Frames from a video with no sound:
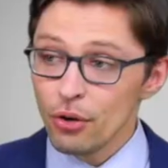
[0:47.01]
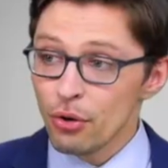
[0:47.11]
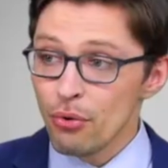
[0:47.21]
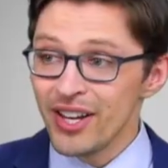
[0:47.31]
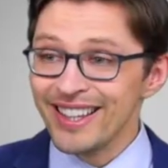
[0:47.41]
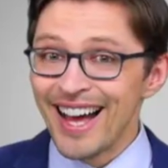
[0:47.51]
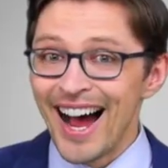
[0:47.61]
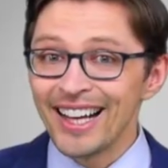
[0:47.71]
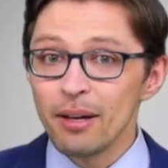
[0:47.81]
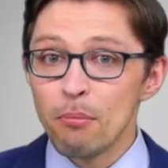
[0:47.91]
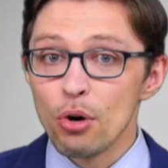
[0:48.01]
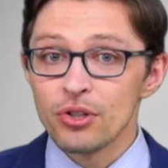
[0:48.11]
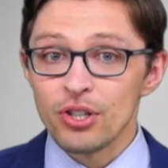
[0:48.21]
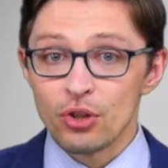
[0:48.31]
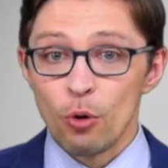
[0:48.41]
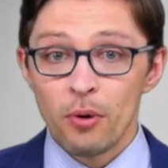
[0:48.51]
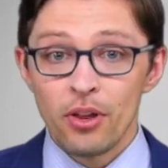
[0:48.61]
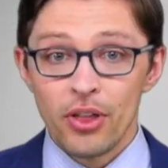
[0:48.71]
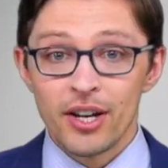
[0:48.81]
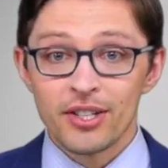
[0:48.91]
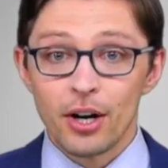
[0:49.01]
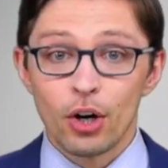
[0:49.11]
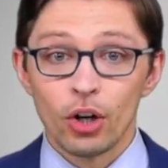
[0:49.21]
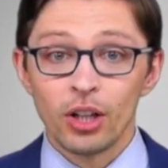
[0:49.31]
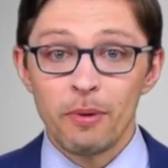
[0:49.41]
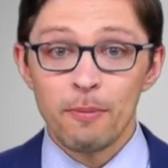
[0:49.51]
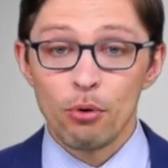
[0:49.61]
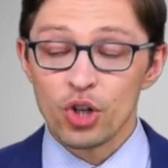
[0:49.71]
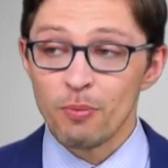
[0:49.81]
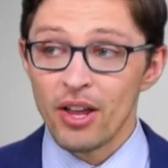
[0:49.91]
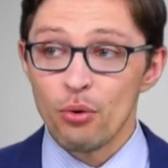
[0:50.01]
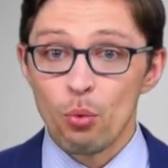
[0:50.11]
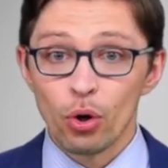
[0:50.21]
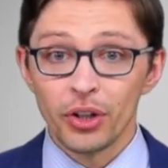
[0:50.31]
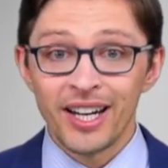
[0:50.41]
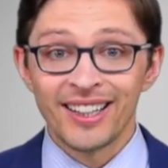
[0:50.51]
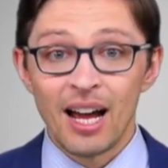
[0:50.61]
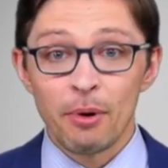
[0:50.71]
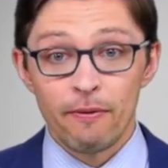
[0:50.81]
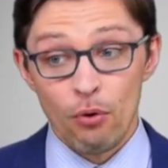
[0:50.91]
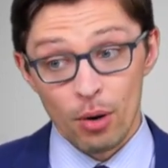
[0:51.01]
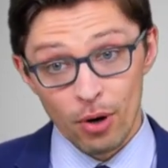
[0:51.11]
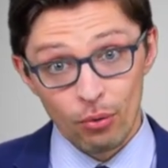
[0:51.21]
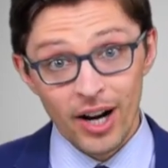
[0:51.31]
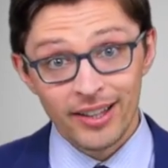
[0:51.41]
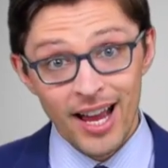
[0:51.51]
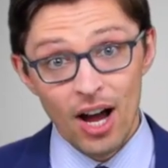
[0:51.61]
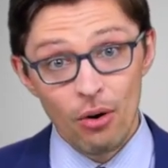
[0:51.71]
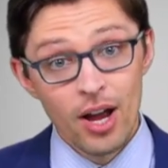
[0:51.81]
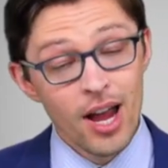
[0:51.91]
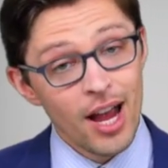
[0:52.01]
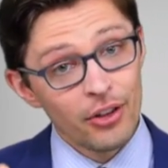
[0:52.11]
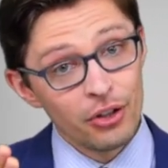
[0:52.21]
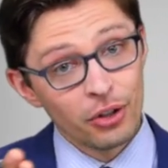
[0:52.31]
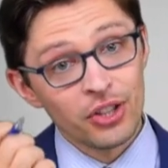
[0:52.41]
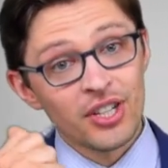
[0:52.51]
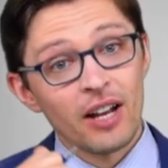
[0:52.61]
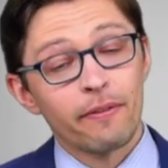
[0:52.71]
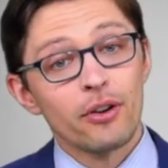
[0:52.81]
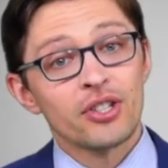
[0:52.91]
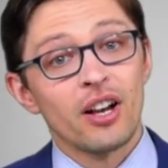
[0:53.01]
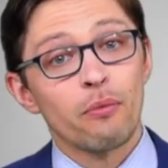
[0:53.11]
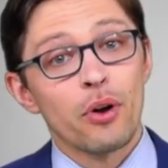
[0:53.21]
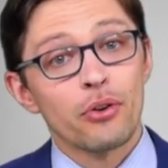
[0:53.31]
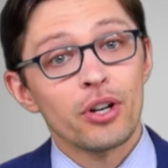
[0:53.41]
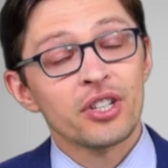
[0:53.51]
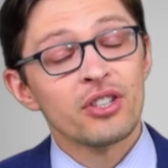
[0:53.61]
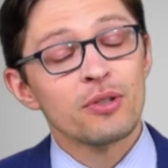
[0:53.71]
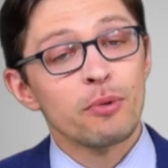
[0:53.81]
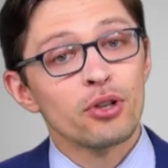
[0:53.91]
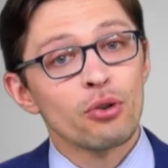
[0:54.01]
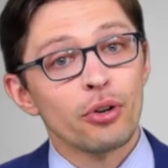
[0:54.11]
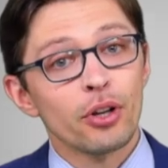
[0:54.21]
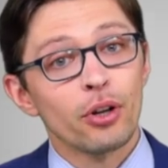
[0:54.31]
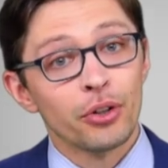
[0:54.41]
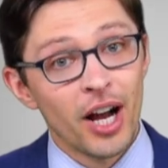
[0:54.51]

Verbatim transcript: go through the nine most dystopian things that are currently being pushed by the World Economic Forum right now, and then you can decide for yourself whether it's conspiratorial